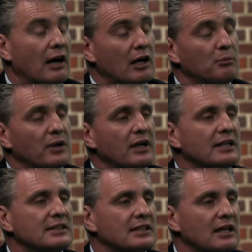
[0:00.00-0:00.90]
company,
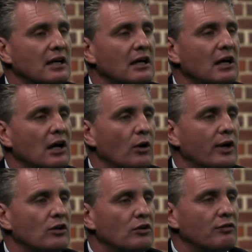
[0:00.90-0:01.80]
is
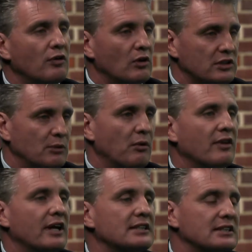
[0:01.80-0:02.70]
looking to fill some of
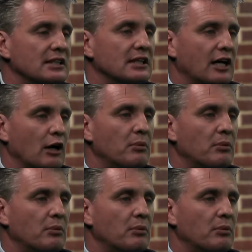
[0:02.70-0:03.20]
that gap.